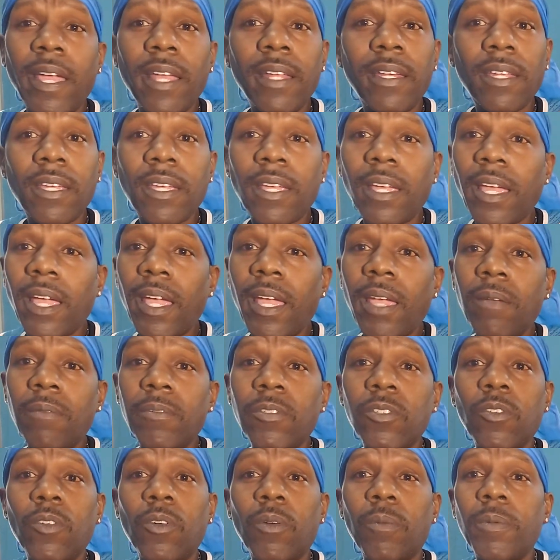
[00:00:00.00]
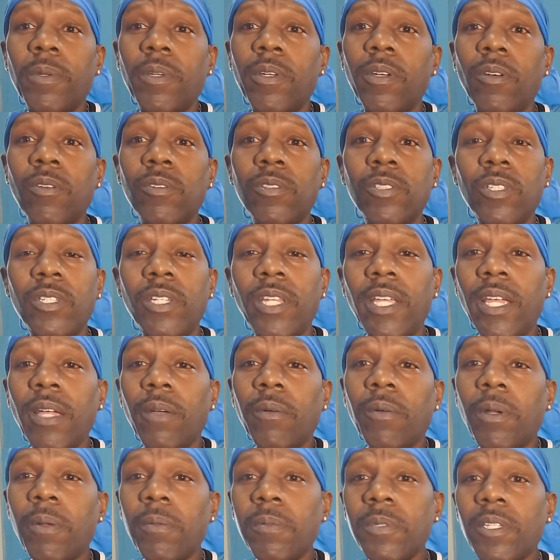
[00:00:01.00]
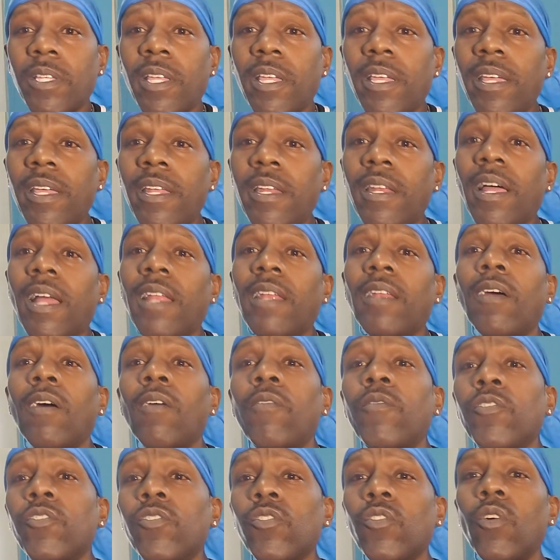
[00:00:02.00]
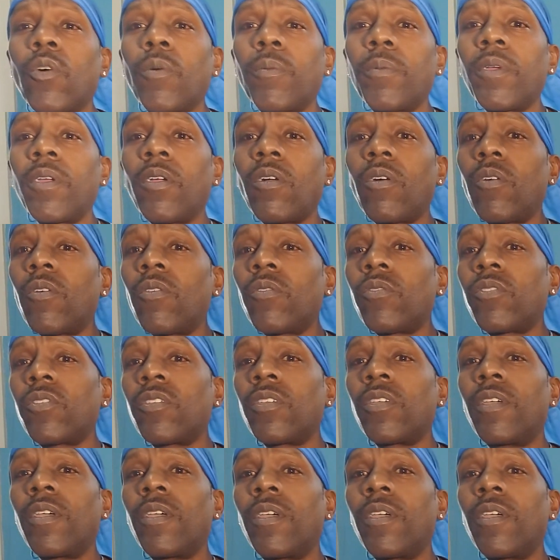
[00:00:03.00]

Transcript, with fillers: Hate the game, Scorpios. You did what I'm saying? I love you, Scorpios.